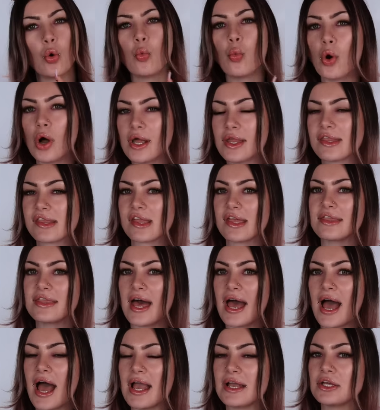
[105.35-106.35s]
ones
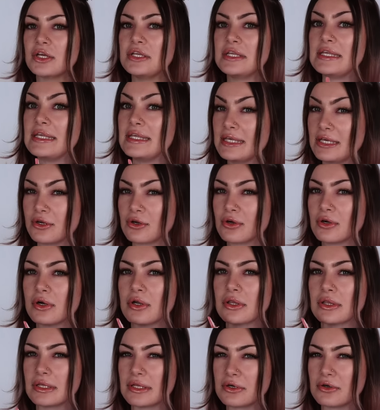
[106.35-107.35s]
that I could hear
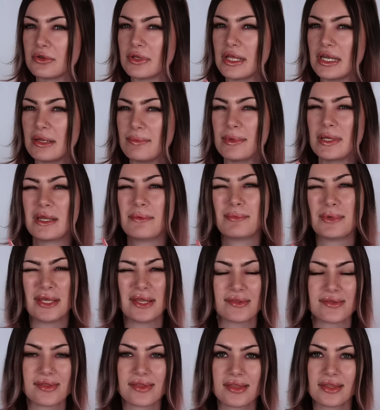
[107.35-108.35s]
little itty bitty
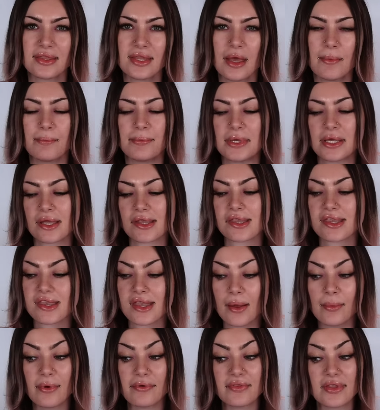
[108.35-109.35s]
pieces in them because
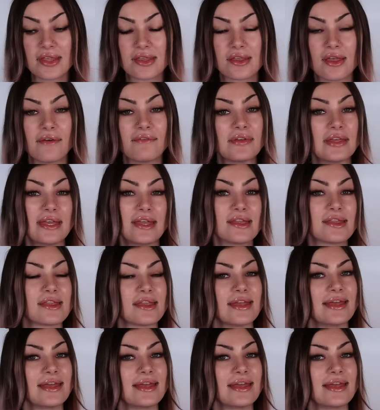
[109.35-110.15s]
some of the stuff is,